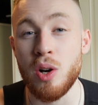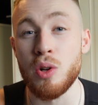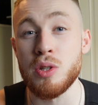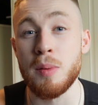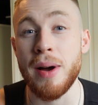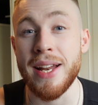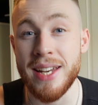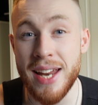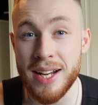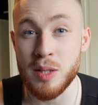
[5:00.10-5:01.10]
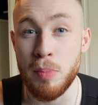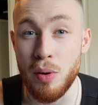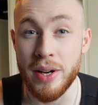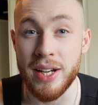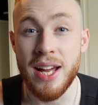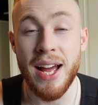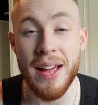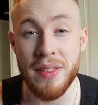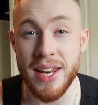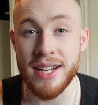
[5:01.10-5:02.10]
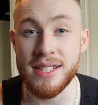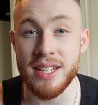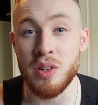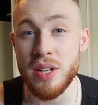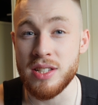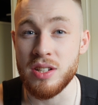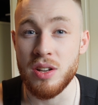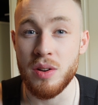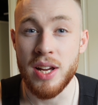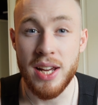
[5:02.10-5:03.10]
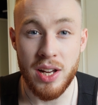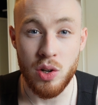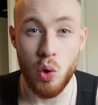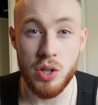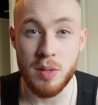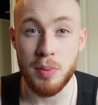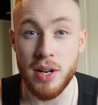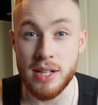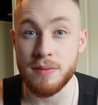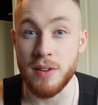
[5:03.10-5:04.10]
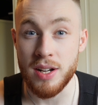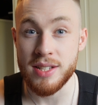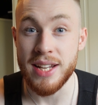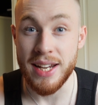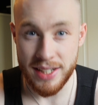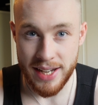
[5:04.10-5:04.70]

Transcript: on to my next point and the next thing you need to do in order to progress fast in